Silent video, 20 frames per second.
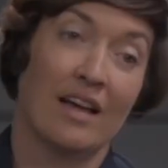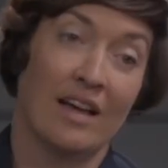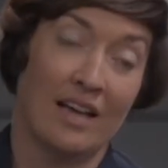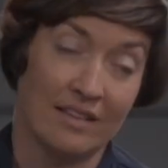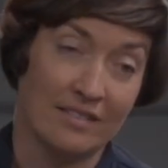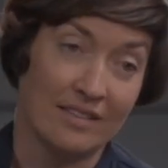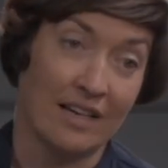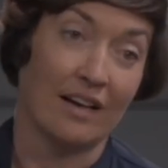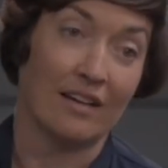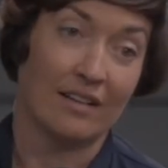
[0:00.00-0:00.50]

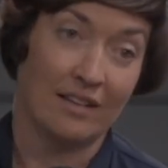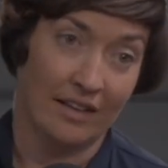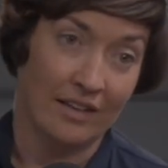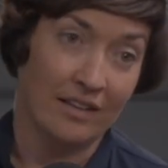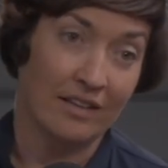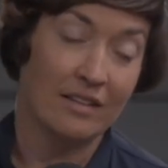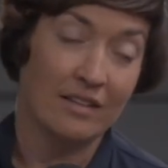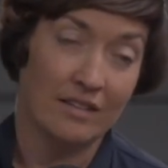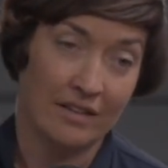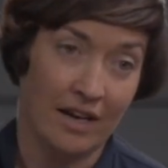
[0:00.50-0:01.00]

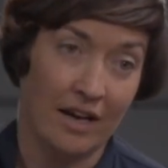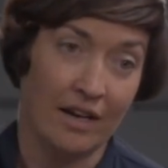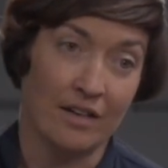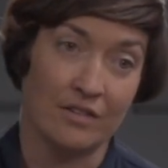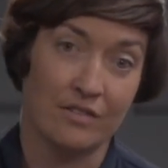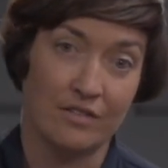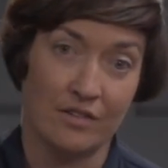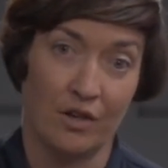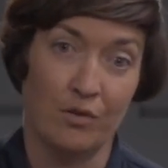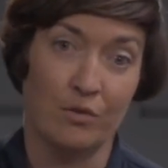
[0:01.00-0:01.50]
Exactly, yeah.
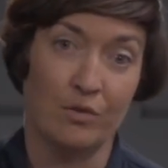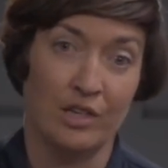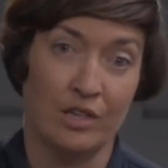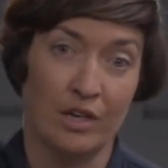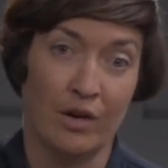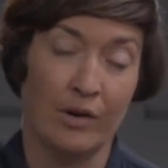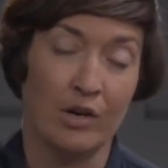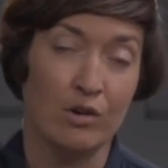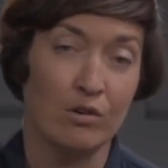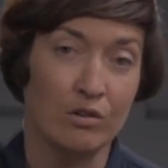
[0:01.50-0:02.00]
So,
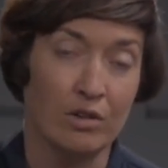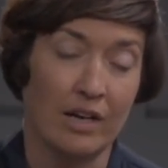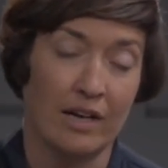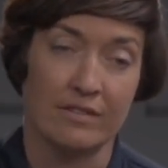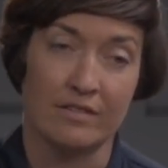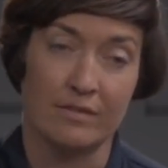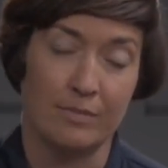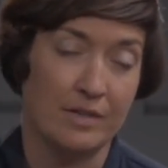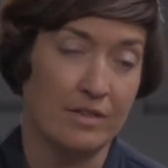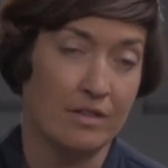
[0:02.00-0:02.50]
it all
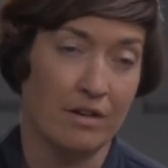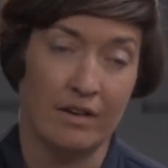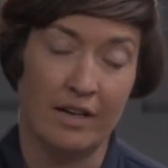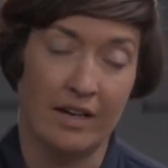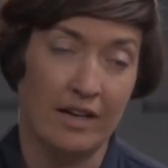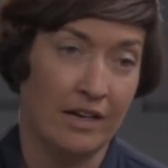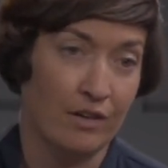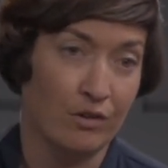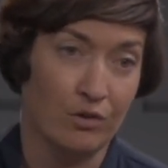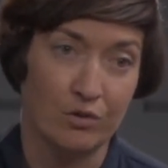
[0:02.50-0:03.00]
has to be done
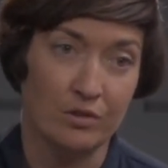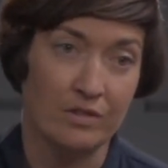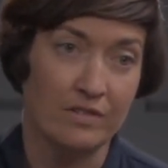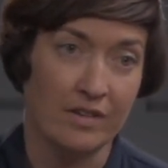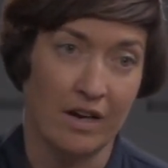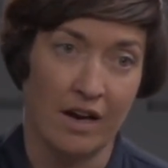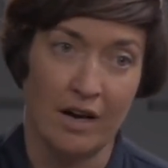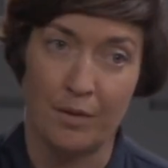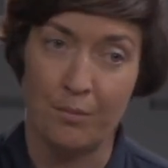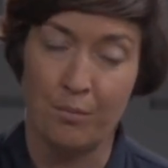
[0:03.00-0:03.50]
in good
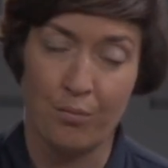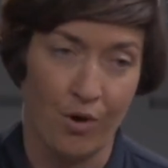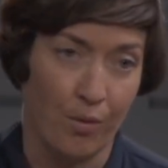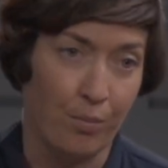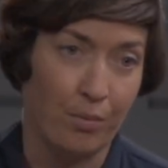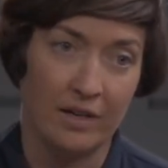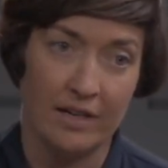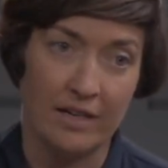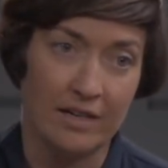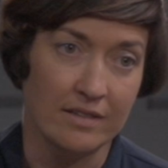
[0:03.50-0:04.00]
time,
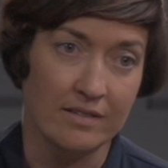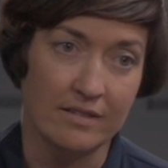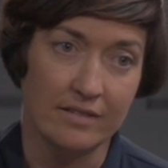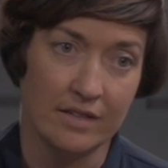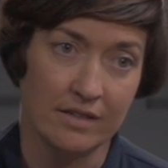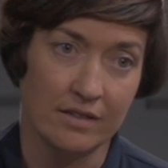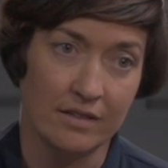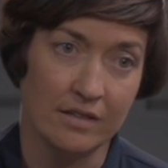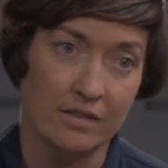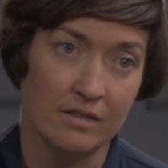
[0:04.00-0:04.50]
properly
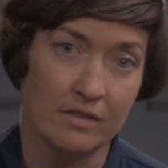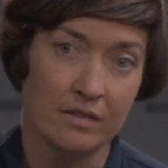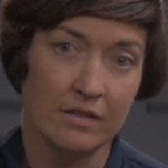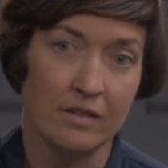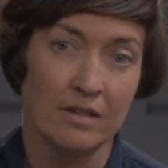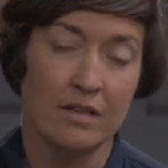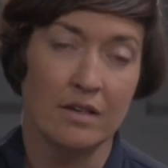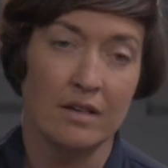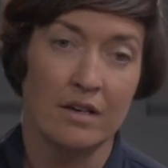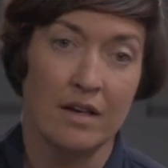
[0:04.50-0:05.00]
considered.
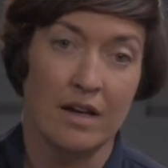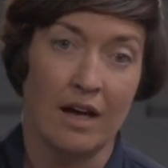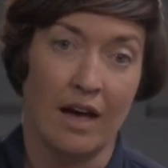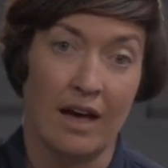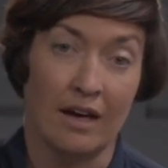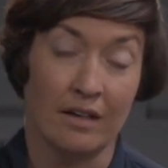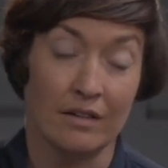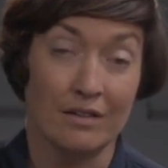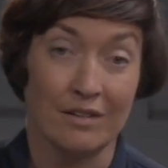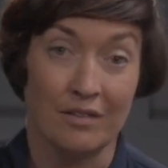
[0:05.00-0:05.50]

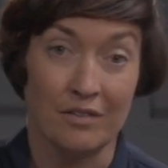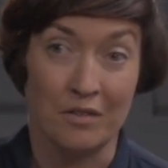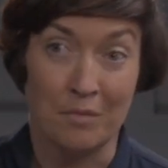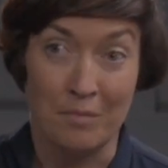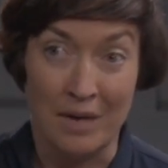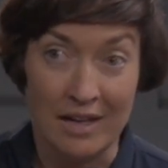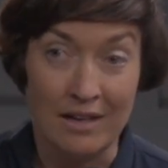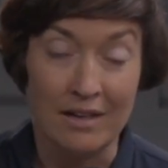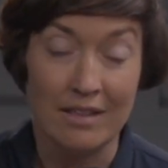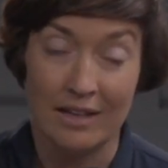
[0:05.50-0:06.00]
And the
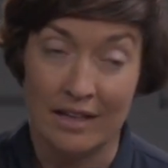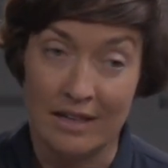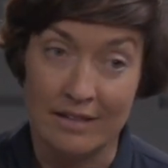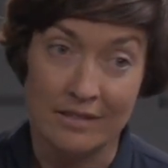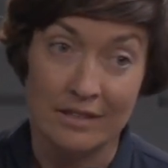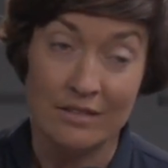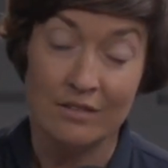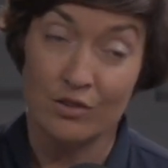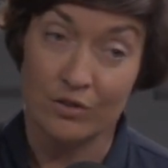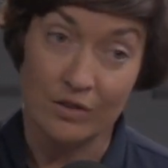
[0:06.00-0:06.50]
main thing is
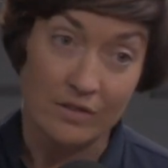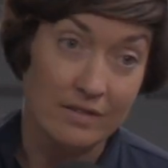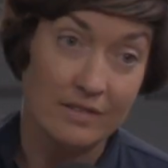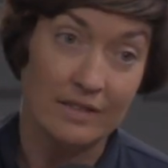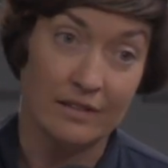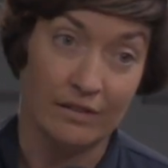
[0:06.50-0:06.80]
it does still